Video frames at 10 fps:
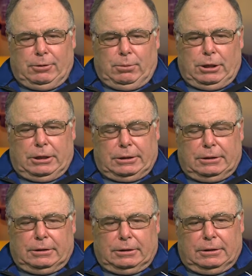met
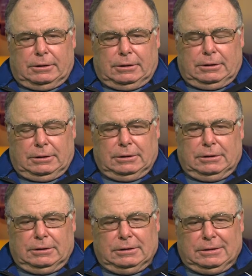his
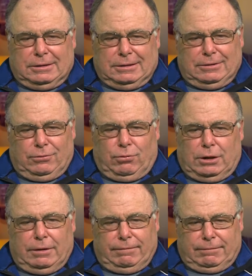
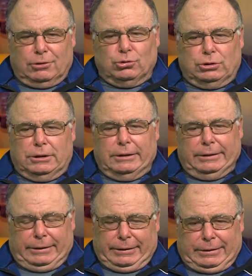wife, Lucy,
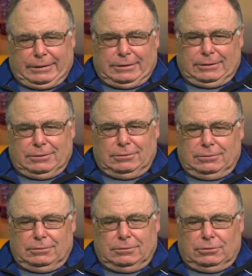
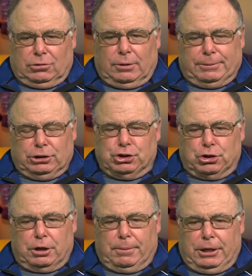who grew up in
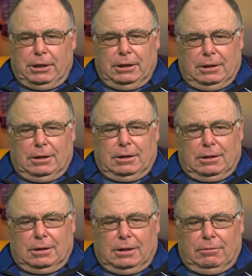Germany,
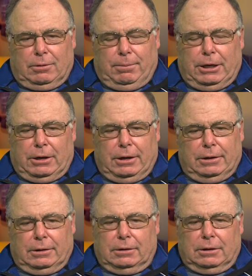and they were
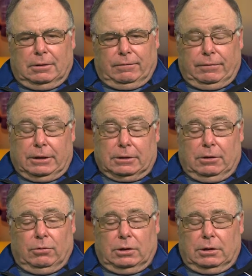married, and in fact,
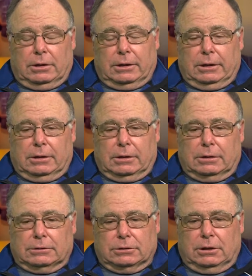they went on
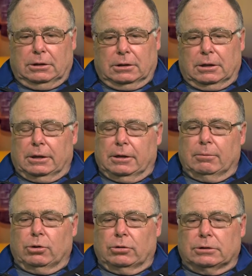a skiing
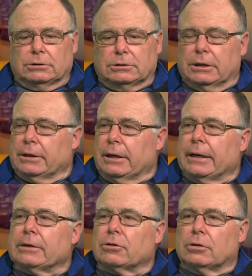honeymoon in St.
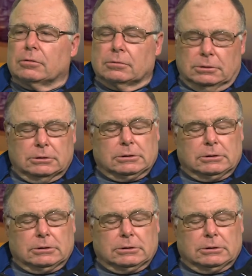Anton